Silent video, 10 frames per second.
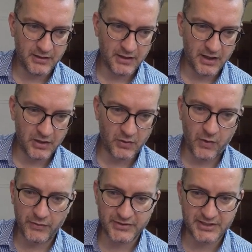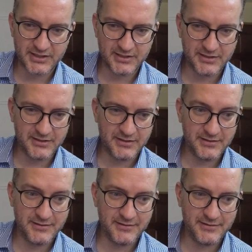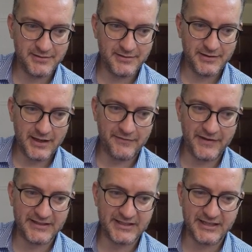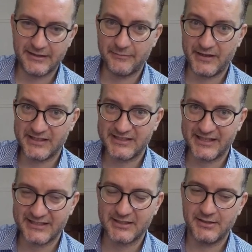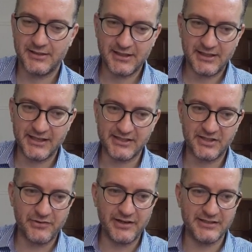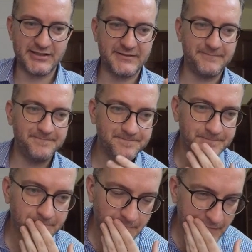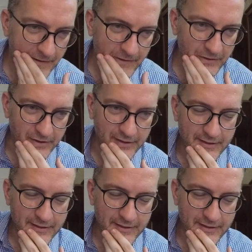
a quote event here being set. Yes, there is. Good.